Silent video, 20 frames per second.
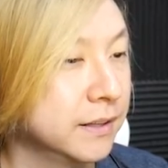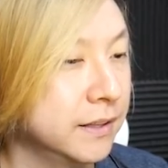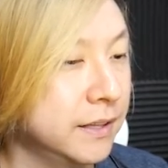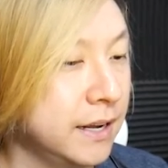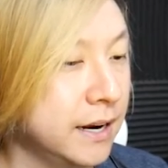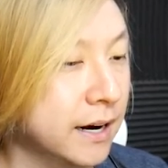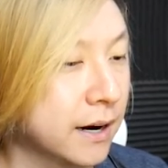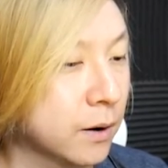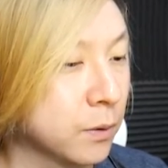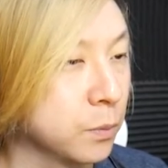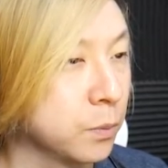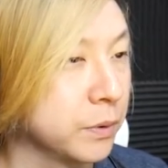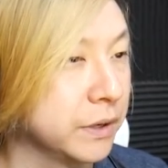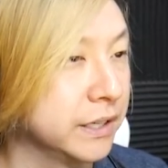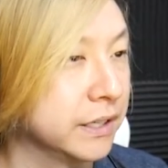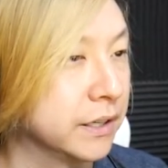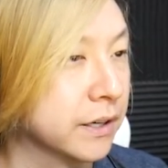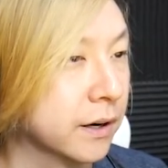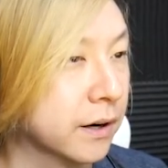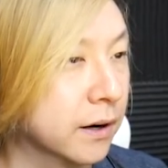There
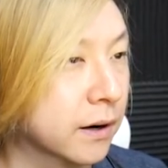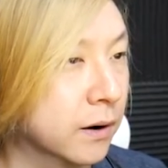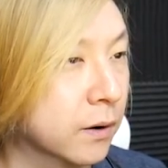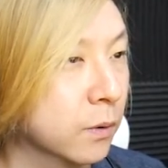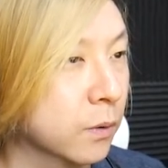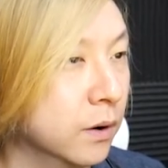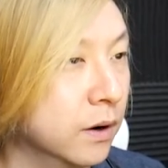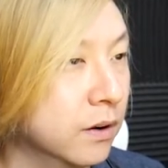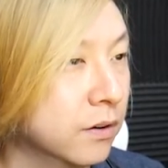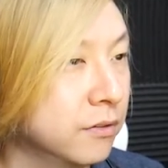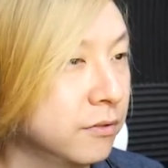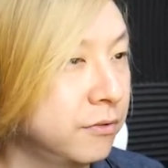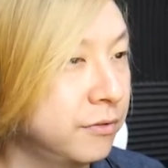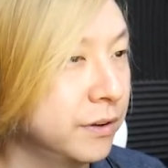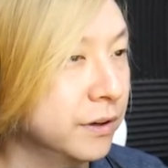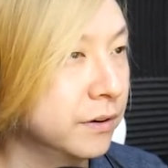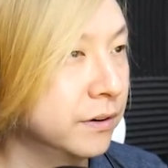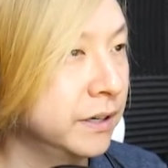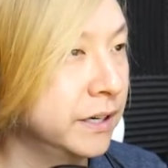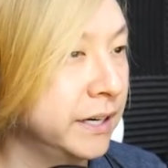we go.
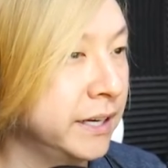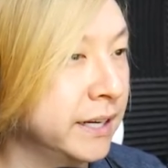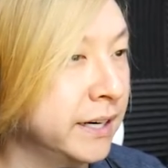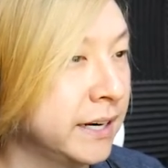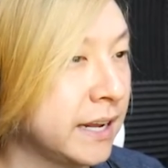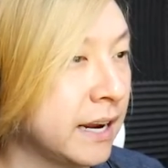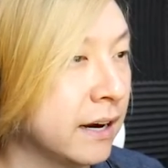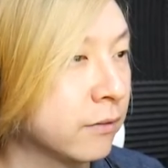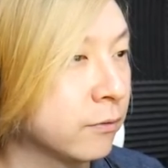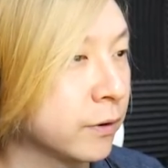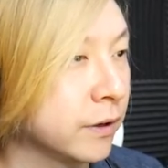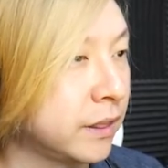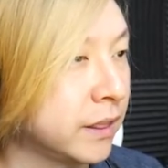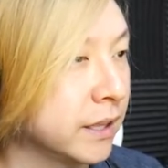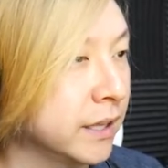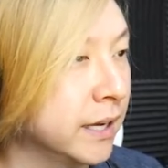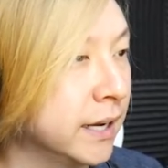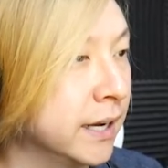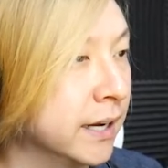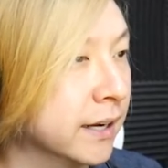Filling in
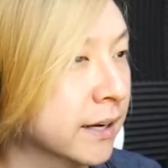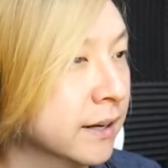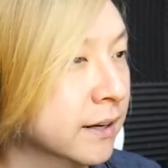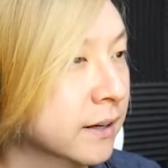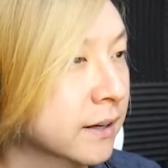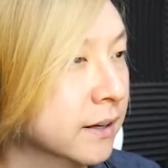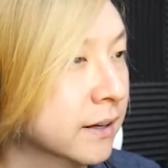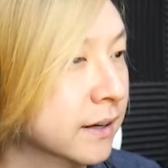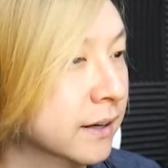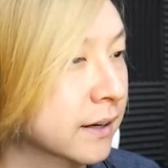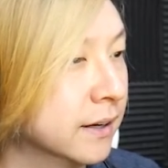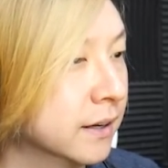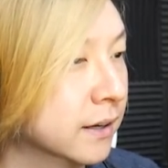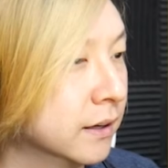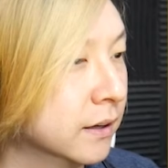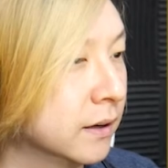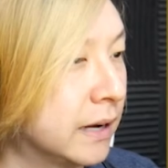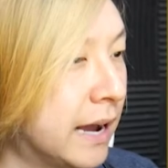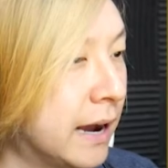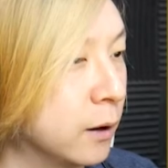everything.
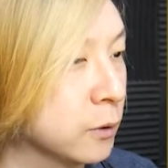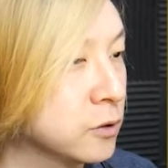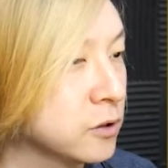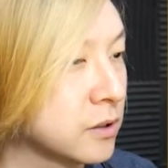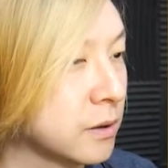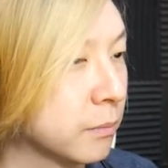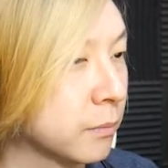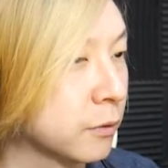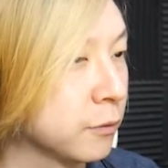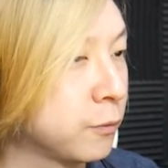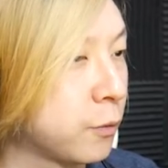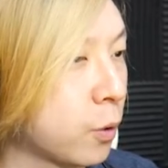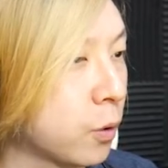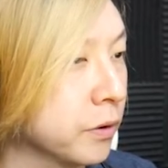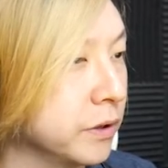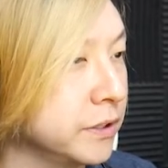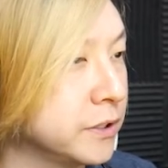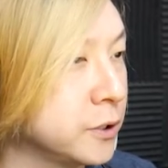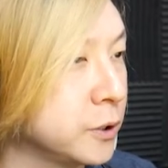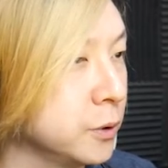House number
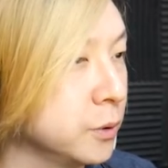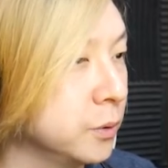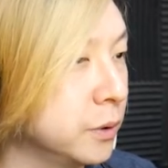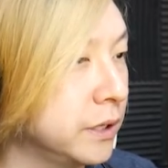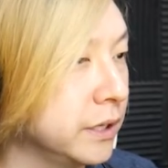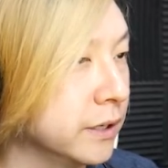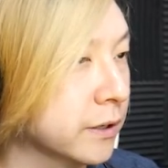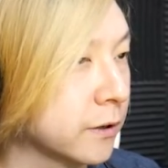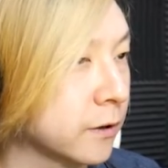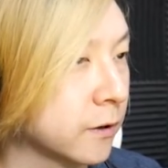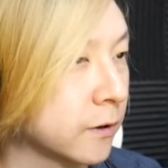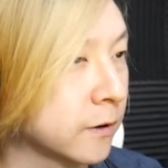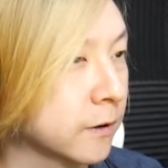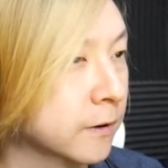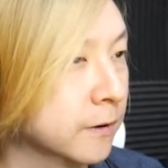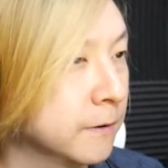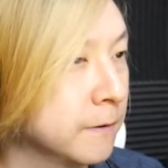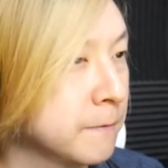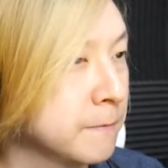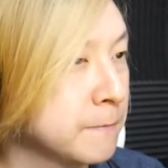42 here.
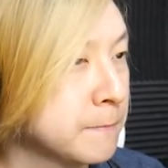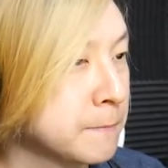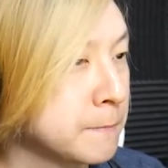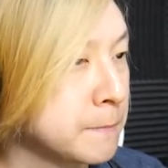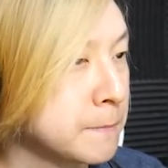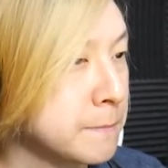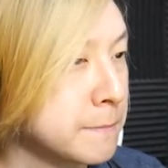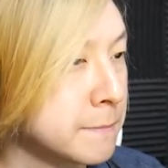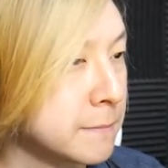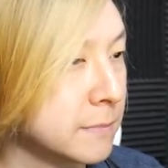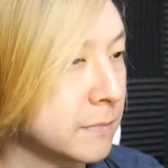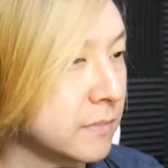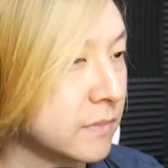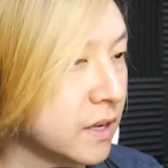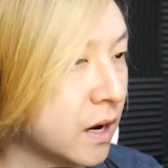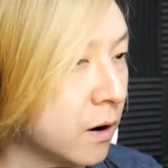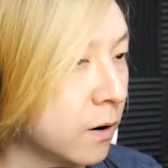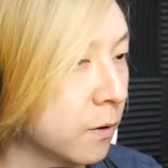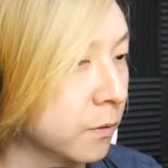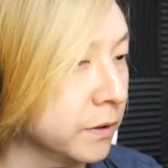
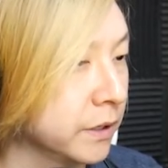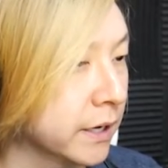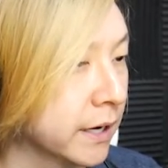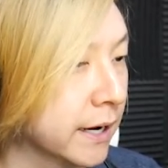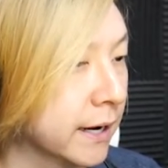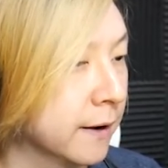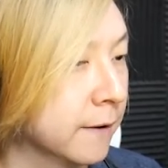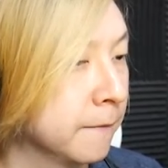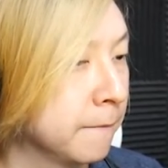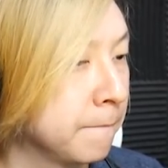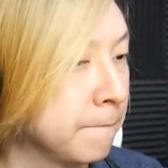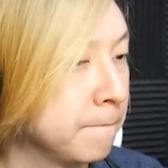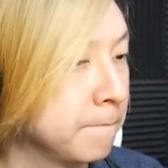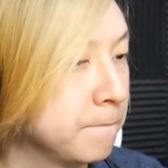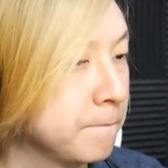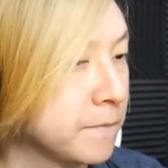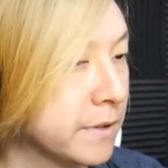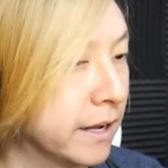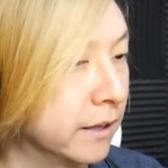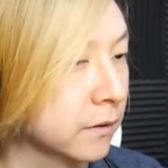Oh yeah,
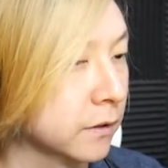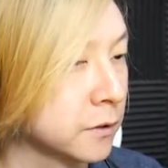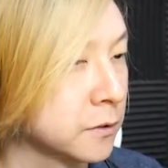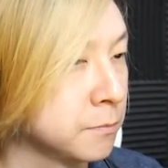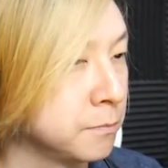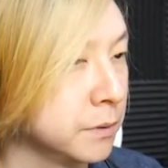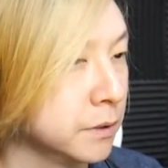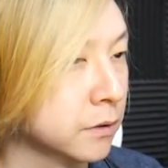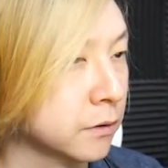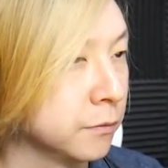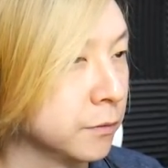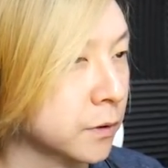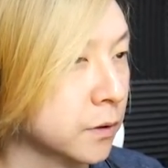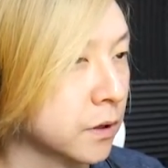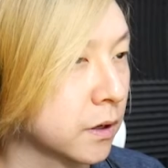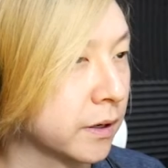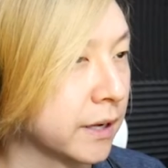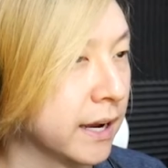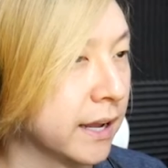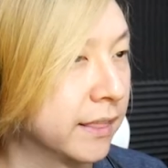that looks beautiful.
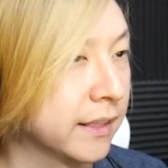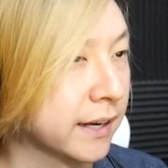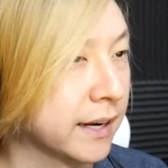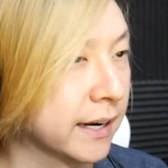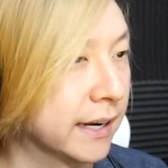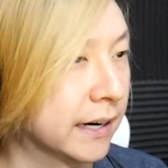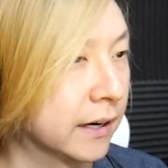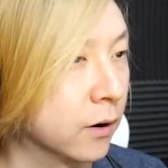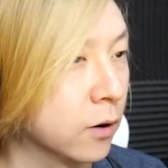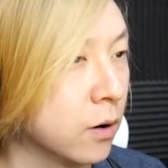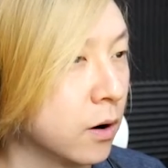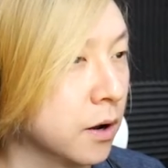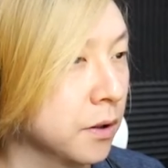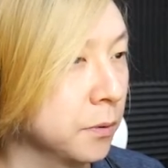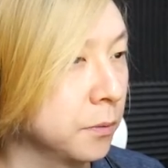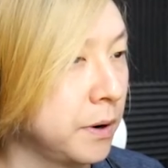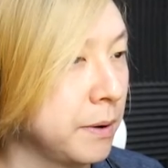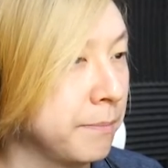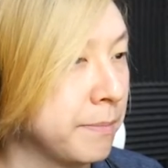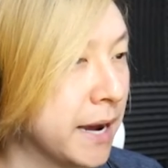Okay, I think I gotta go all
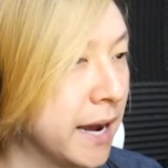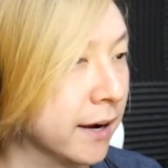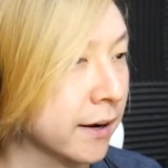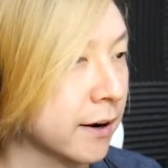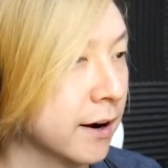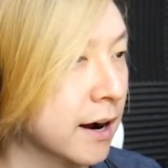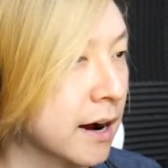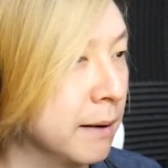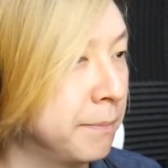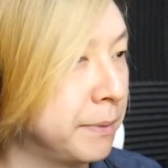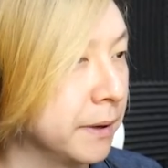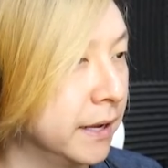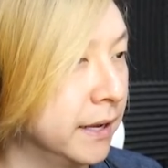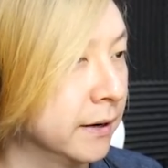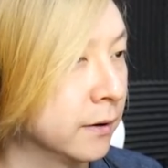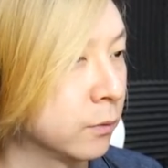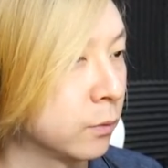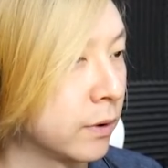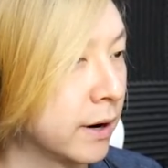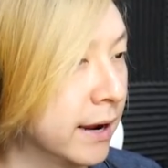the way back up
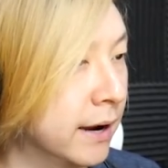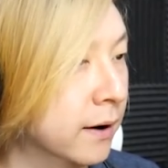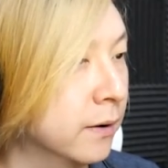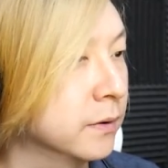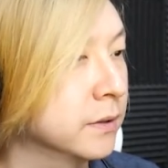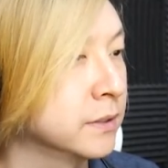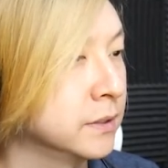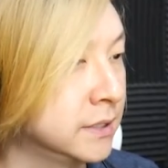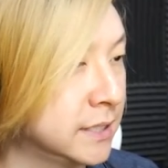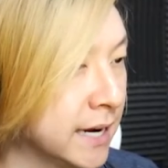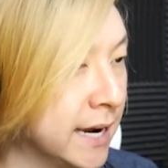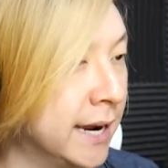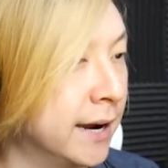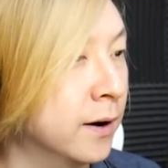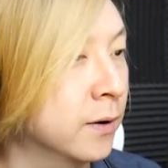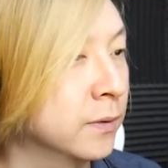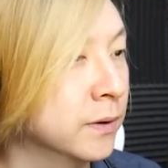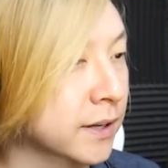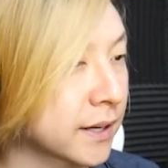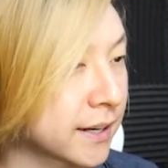and around,
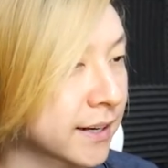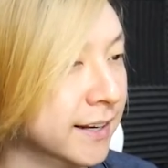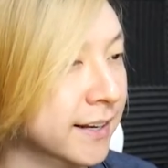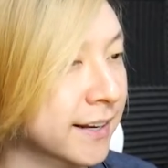down.